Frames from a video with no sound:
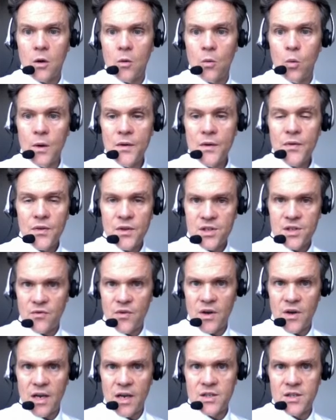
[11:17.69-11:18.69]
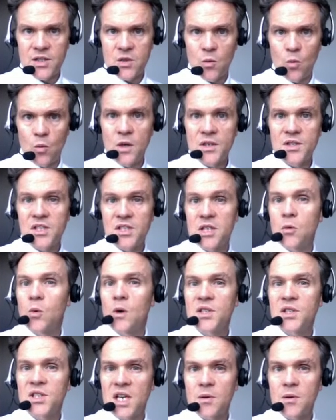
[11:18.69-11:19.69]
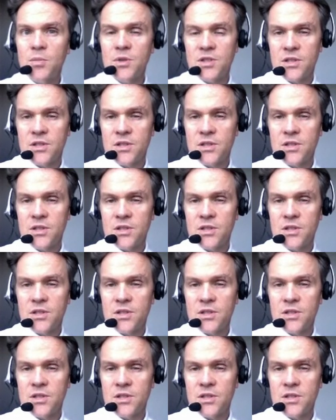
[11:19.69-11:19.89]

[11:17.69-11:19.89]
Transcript: with the device once he was able